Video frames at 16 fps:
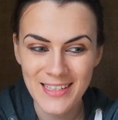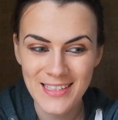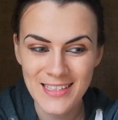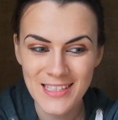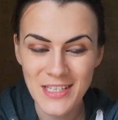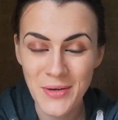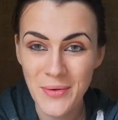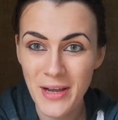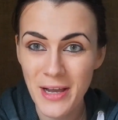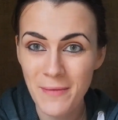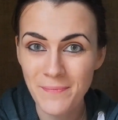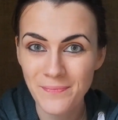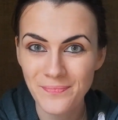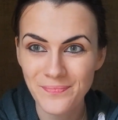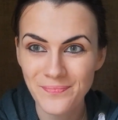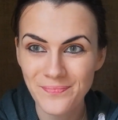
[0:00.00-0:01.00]
So
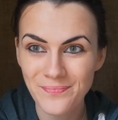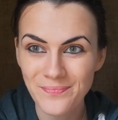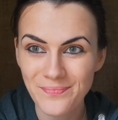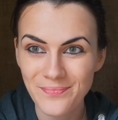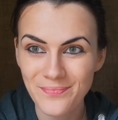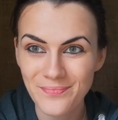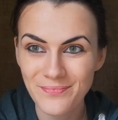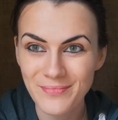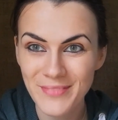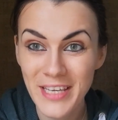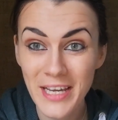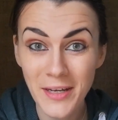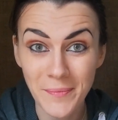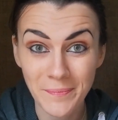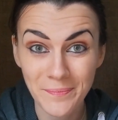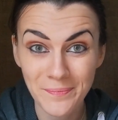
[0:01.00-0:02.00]

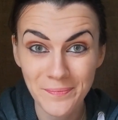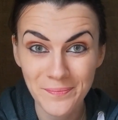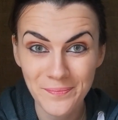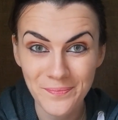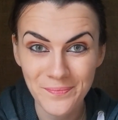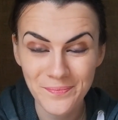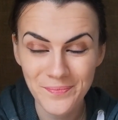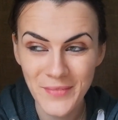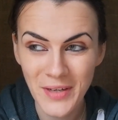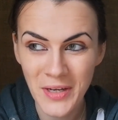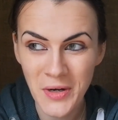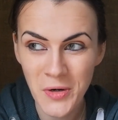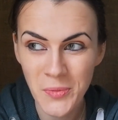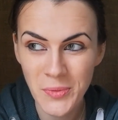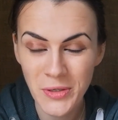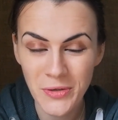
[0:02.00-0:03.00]
yeah, I
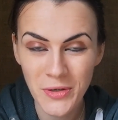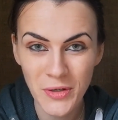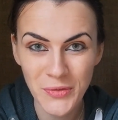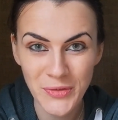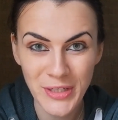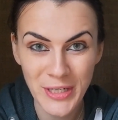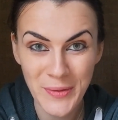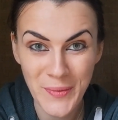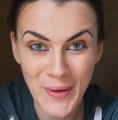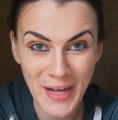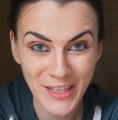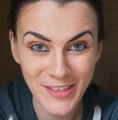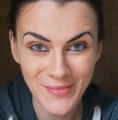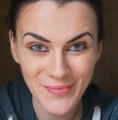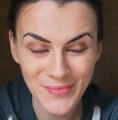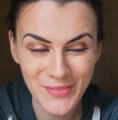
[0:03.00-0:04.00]
hope you're all feeling
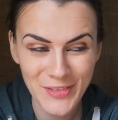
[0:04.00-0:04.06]
well.